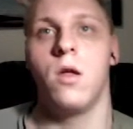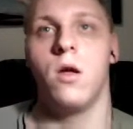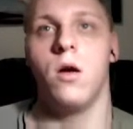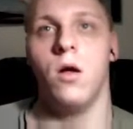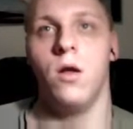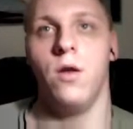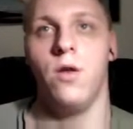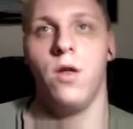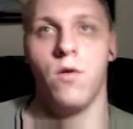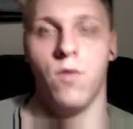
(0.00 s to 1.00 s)
And
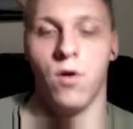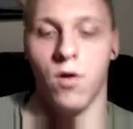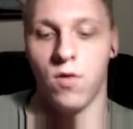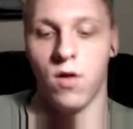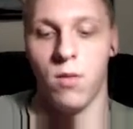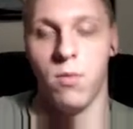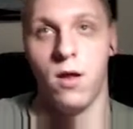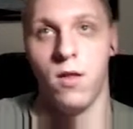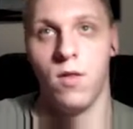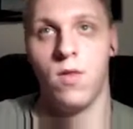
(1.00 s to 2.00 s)
here we're going to type
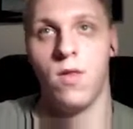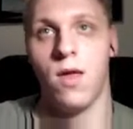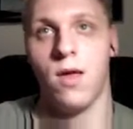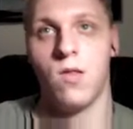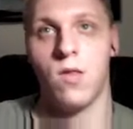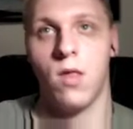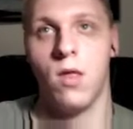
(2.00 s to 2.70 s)
in text.